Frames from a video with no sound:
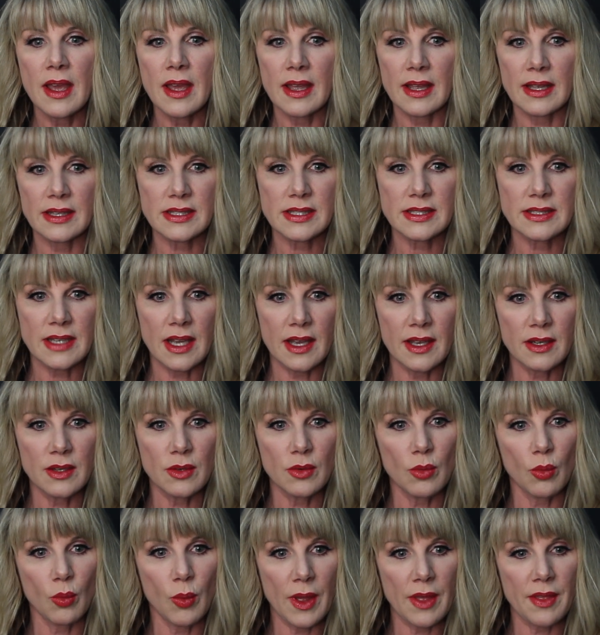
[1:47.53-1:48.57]
It's
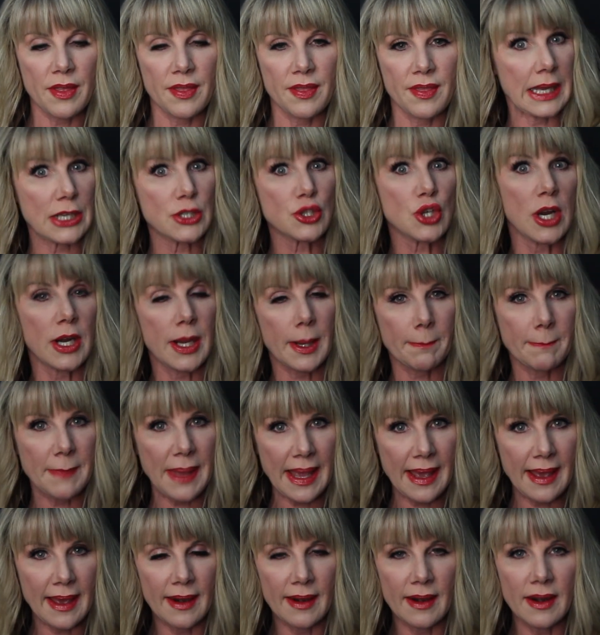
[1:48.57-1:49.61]
done with electronic
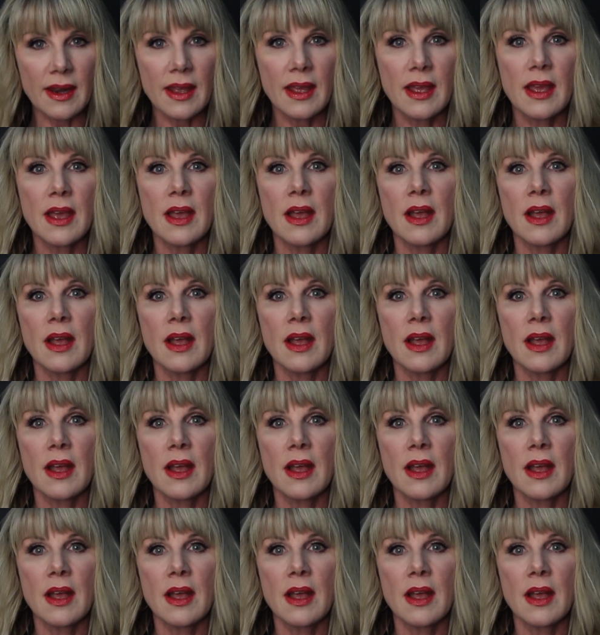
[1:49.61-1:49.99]
pen.